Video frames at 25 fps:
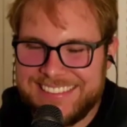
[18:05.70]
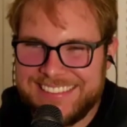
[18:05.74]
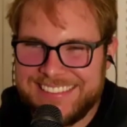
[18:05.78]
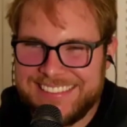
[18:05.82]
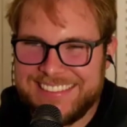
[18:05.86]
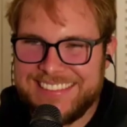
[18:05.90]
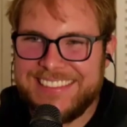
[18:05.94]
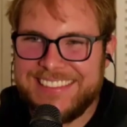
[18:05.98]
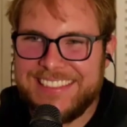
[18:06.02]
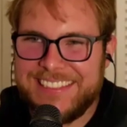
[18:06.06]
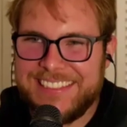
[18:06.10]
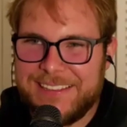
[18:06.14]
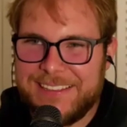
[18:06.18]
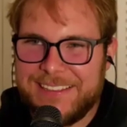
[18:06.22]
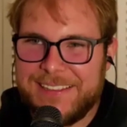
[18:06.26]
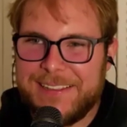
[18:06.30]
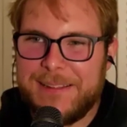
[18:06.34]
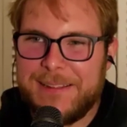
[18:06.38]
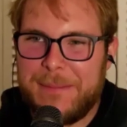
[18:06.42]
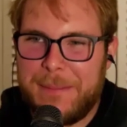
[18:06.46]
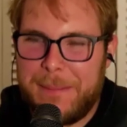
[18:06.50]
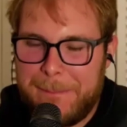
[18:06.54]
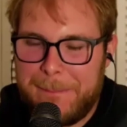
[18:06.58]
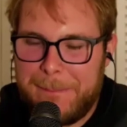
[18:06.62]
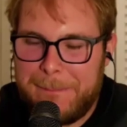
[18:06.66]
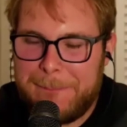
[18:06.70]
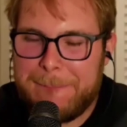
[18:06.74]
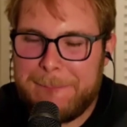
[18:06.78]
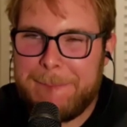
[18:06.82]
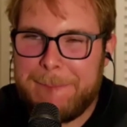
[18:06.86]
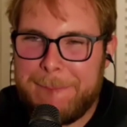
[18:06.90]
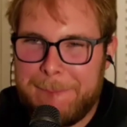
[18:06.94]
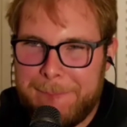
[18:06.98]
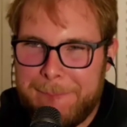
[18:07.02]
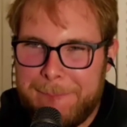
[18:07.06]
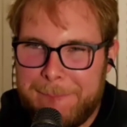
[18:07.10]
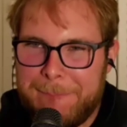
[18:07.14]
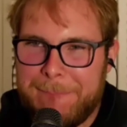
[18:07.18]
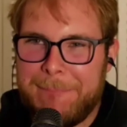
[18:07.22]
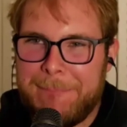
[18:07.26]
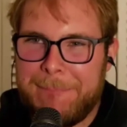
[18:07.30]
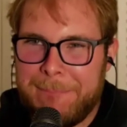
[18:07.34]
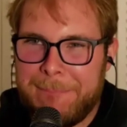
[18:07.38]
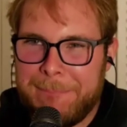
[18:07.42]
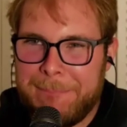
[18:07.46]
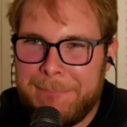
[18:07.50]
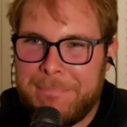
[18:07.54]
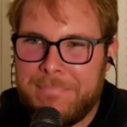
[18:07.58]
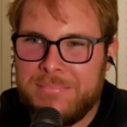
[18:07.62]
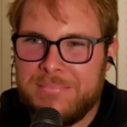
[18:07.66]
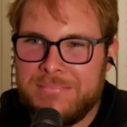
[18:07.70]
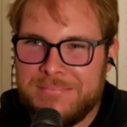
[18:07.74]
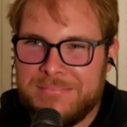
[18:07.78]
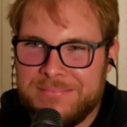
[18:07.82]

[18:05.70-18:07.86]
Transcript: that is one of the